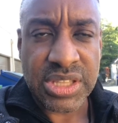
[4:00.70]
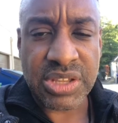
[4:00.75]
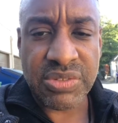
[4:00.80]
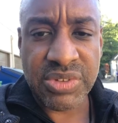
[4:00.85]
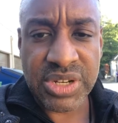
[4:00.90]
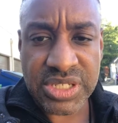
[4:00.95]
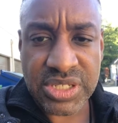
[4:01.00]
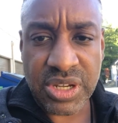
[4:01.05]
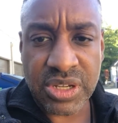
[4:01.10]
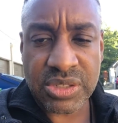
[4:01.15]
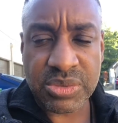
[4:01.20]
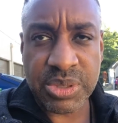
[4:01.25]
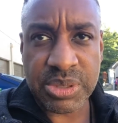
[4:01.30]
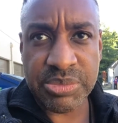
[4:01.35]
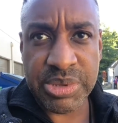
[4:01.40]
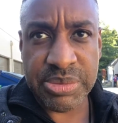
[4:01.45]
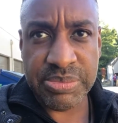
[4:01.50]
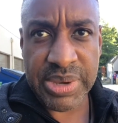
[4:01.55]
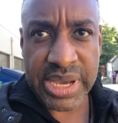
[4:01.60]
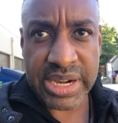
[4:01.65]
the results
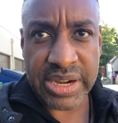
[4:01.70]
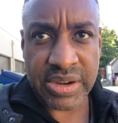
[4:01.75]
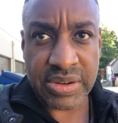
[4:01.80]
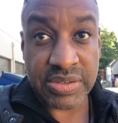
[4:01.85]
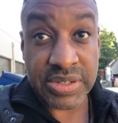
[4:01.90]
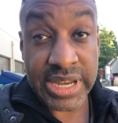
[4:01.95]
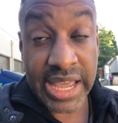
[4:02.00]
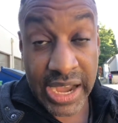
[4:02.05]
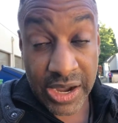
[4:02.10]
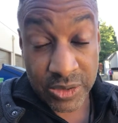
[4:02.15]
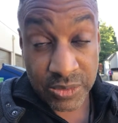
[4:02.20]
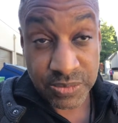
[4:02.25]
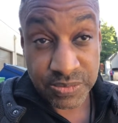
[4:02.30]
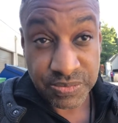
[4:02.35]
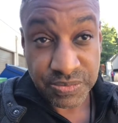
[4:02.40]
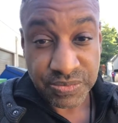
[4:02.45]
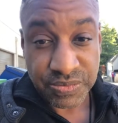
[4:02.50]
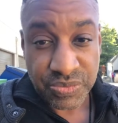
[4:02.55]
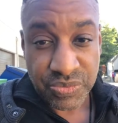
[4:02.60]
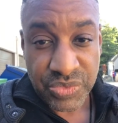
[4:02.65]
would be better. Now,
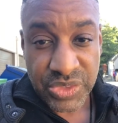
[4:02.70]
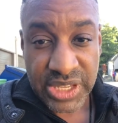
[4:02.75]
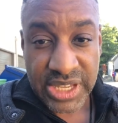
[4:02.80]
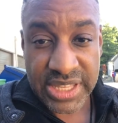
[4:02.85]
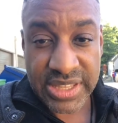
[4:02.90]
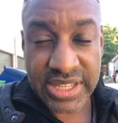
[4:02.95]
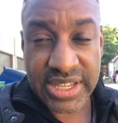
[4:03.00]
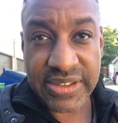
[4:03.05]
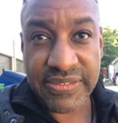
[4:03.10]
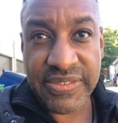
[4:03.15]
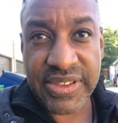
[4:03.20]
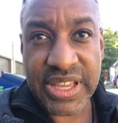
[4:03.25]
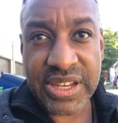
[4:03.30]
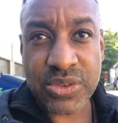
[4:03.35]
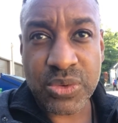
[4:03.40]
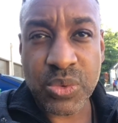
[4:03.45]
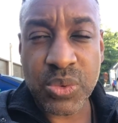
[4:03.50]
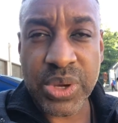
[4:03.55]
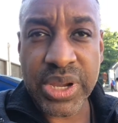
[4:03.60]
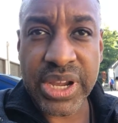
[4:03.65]
in the
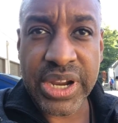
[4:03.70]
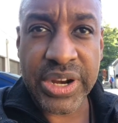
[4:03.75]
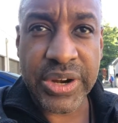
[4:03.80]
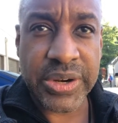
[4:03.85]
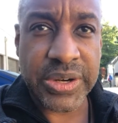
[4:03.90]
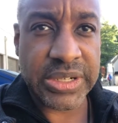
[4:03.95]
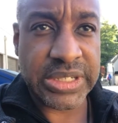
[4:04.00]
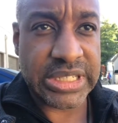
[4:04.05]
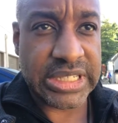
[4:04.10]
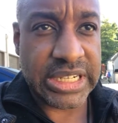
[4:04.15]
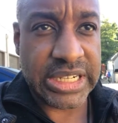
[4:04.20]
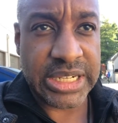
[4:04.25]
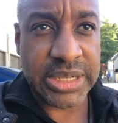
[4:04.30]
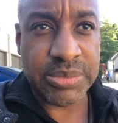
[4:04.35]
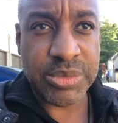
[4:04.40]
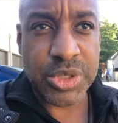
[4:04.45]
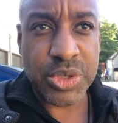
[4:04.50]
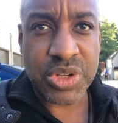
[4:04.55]
event where um,